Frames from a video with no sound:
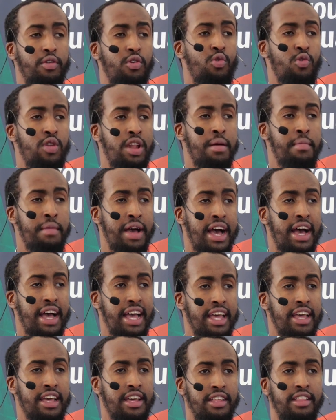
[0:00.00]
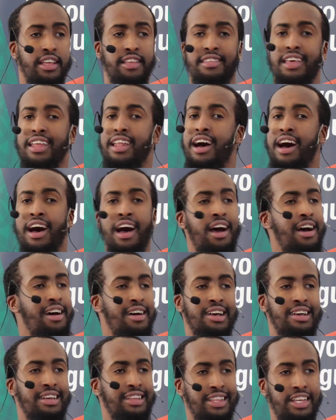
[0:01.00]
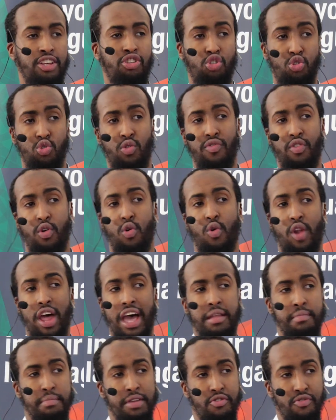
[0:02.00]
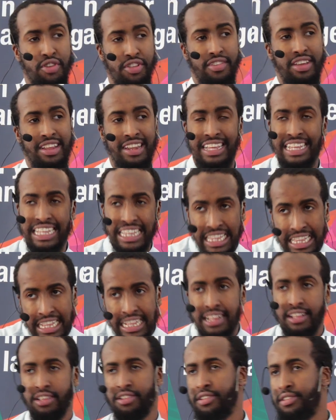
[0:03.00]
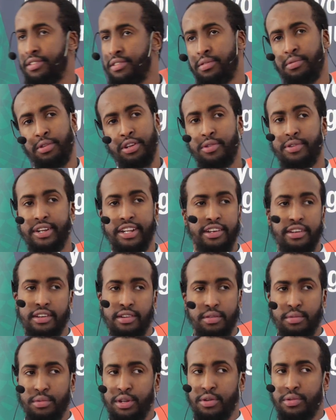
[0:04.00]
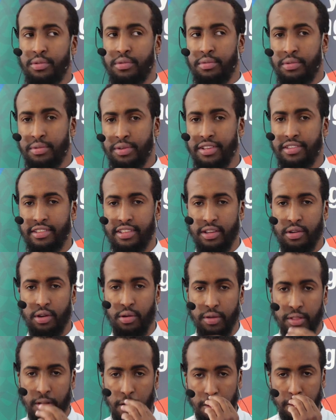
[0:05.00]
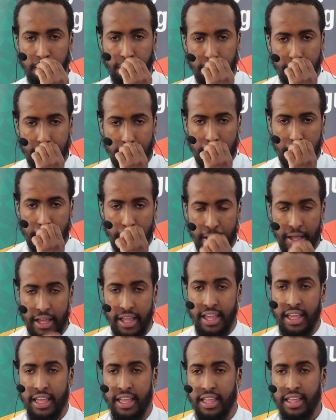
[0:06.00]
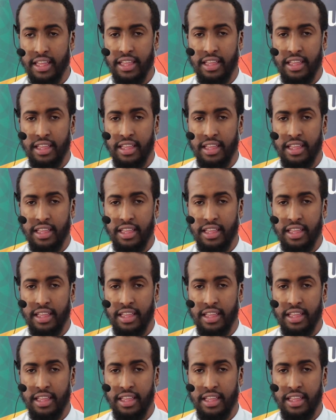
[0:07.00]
ulama, they said, the issue of the Quran being written, we want to stay withhold from that. Yeah?